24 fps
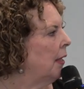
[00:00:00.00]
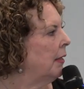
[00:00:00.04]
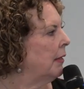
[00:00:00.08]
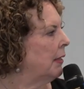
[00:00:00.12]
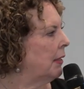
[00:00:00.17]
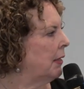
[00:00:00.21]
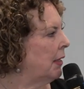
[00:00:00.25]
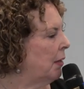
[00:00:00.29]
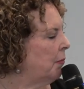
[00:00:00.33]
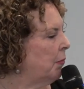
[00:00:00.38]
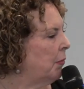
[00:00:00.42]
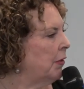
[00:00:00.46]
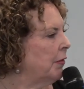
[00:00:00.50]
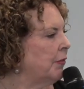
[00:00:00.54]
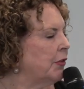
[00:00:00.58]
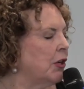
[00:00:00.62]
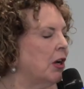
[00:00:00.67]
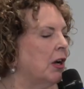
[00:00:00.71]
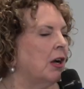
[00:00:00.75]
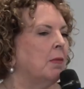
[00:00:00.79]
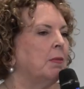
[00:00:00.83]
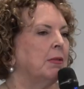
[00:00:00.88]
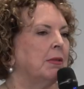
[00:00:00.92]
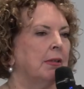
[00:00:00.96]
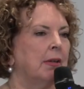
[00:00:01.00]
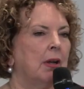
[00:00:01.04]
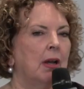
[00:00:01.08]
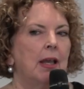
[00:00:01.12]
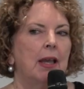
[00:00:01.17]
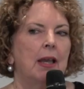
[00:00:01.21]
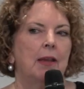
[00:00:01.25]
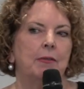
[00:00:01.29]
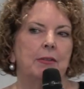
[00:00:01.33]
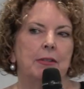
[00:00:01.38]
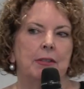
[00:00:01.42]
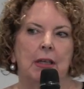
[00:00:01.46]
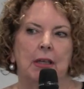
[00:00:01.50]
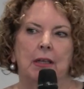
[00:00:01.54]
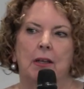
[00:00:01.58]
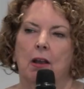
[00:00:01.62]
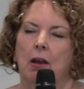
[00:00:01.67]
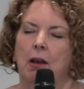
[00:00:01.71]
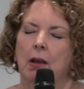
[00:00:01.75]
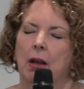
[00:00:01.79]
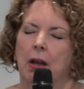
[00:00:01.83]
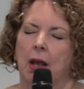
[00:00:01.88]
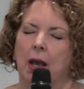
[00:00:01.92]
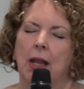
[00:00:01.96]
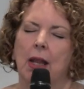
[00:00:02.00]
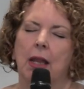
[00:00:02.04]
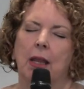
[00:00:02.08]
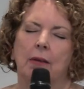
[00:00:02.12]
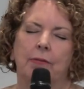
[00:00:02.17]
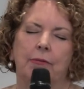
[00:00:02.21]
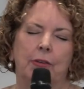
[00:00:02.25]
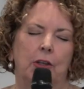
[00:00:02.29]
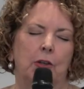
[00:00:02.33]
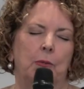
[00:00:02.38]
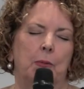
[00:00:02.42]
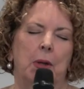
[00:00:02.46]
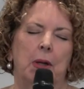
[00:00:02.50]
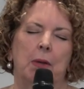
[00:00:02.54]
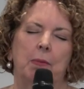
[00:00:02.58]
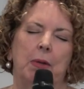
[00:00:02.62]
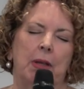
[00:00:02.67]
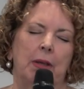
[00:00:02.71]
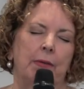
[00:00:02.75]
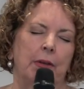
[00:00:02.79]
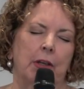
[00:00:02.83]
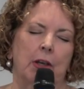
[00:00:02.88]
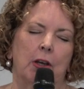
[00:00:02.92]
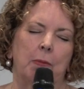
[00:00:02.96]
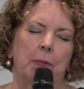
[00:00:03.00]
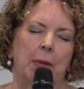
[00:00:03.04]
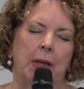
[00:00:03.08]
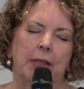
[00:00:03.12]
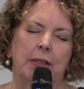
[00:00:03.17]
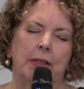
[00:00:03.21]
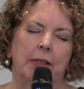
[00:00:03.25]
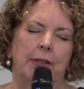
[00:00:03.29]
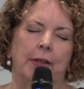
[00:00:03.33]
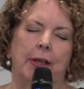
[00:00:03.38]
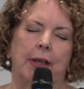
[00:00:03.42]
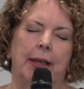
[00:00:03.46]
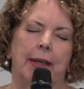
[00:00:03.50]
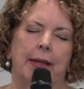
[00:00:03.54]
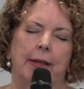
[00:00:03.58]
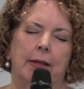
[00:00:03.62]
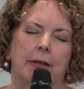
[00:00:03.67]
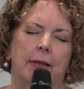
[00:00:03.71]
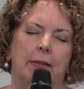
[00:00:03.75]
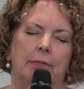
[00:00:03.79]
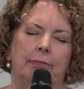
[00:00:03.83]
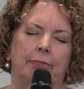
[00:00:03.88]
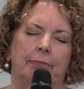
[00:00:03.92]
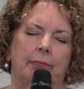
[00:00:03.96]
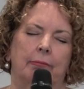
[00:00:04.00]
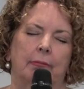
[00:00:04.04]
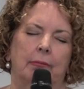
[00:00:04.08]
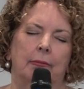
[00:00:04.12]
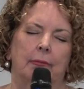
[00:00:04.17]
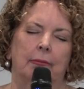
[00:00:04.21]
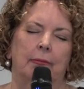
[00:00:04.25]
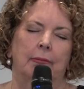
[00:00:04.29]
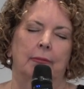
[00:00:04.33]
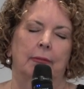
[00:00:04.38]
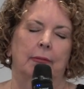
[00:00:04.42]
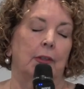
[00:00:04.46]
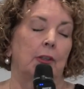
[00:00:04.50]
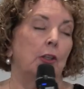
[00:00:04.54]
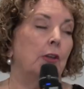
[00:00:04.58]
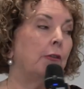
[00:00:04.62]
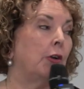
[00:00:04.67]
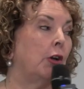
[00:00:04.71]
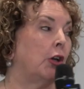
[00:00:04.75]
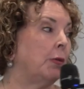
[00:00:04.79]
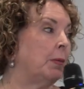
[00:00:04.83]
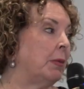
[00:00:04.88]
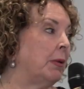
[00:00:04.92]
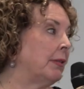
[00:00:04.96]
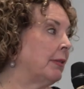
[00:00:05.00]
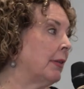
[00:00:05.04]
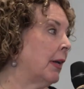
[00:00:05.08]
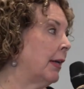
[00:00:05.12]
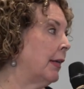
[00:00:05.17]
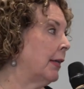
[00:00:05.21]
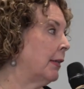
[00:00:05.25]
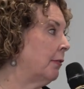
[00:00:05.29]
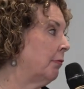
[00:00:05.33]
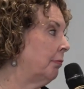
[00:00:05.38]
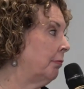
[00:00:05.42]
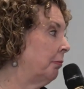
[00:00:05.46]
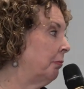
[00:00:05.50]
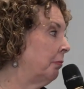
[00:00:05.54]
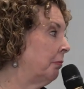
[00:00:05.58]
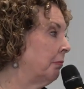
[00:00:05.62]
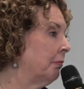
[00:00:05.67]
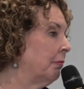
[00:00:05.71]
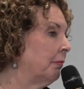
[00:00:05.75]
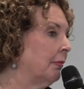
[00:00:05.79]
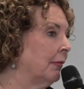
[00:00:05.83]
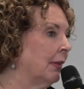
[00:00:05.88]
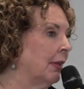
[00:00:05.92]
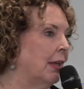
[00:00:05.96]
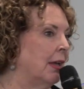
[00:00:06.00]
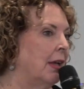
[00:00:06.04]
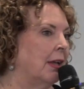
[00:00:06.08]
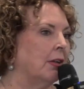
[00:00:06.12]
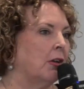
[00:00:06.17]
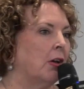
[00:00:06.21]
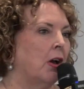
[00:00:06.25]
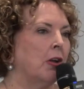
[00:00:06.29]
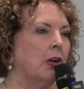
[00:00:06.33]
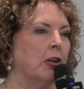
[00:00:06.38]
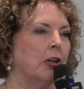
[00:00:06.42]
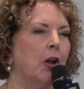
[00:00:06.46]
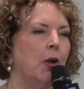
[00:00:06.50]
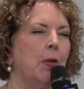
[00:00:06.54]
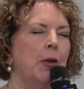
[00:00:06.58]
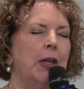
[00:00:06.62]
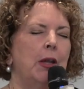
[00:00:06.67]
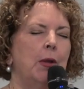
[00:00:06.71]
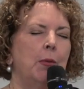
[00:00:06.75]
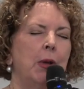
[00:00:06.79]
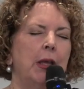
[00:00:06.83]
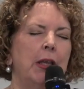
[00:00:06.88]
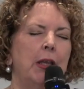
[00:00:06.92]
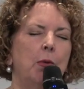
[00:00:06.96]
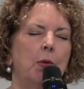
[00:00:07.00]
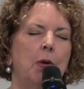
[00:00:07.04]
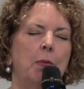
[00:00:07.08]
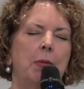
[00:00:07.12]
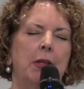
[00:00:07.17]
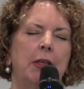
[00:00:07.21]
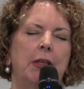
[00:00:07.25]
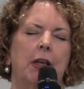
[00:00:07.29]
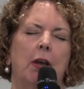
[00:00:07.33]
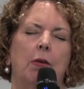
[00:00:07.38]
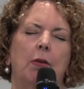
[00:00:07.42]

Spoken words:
The number of times that I have said, God, I love you, but I'm never going back to Uganda. You've heard me say it. Mm-hmm. God, I'll go anywhere you want me to go.